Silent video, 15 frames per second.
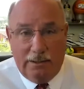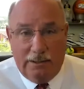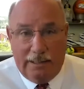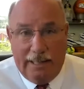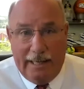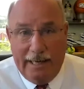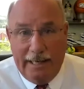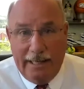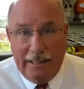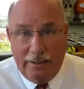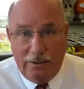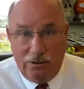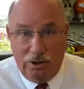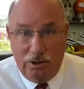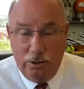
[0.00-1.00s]

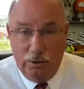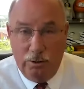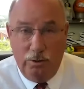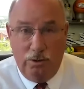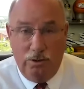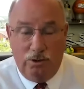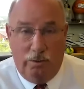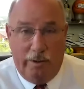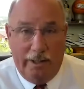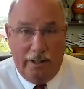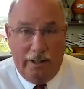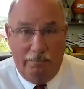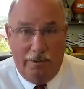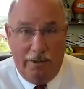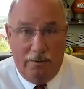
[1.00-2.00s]
82 to join a
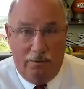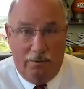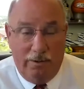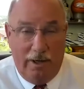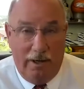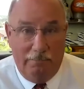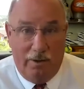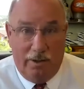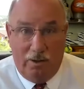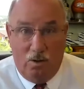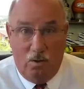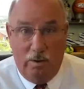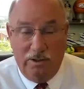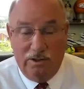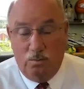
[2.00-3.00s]
company called Hambrecht and
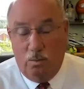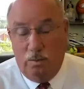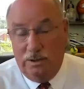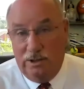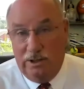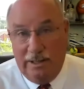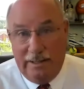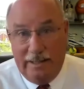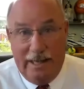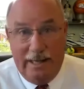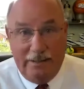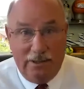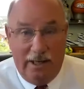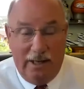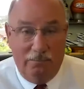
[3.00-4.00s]
Quist, which at
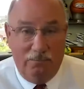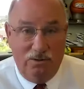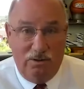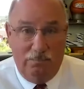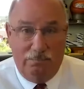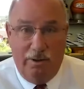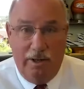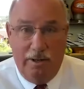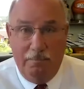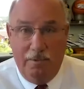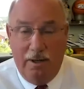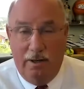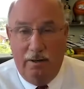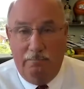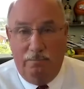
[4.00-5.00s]
that time was the
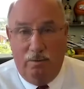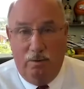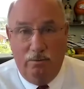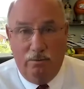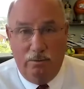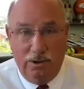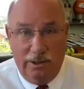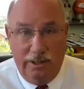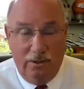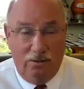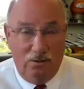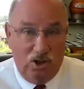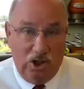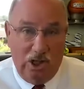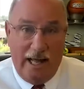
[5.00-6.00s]
premier broker dealer
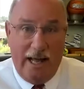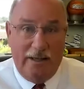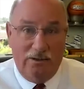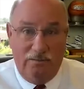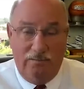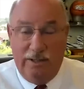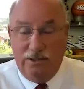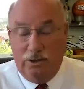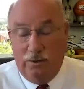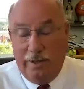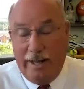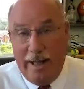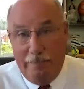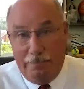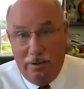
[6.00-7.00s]
/ venture
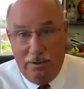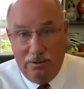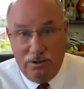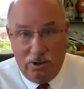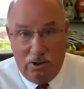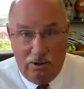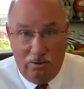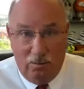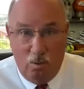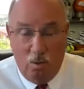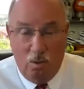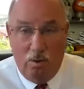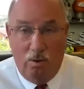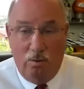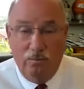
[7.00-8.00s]
capitalist on the
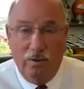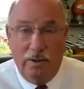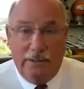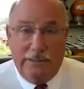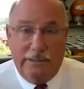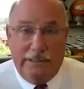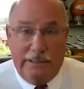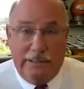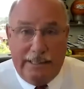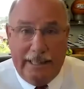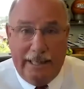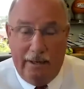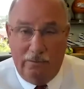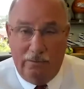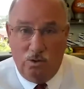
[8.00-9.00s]
world.
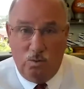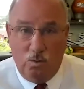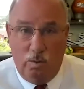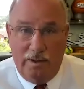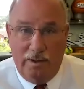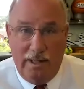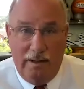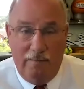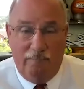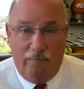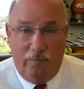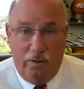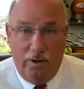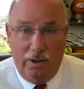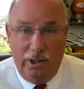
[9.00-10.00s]
And I was with them
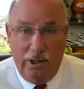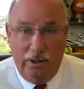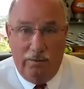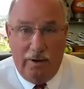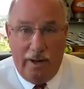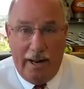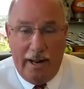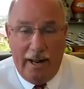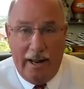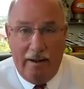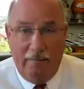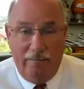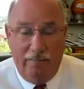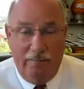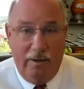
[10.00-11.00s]
for 1.5
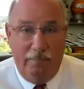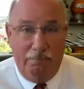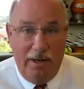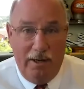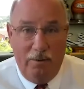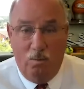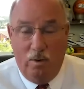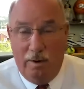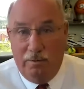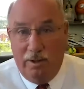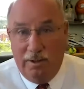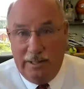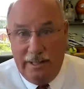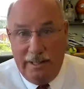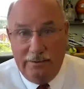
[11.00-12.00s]
years, and then Paine
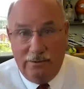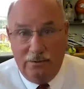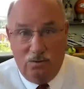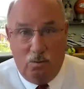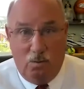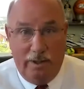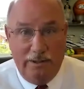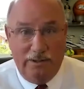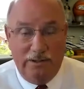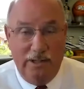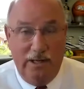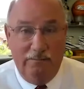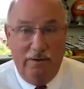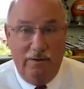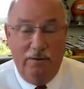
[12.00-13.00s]
Webber at the age of
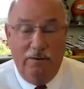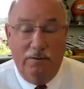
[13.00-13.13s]
27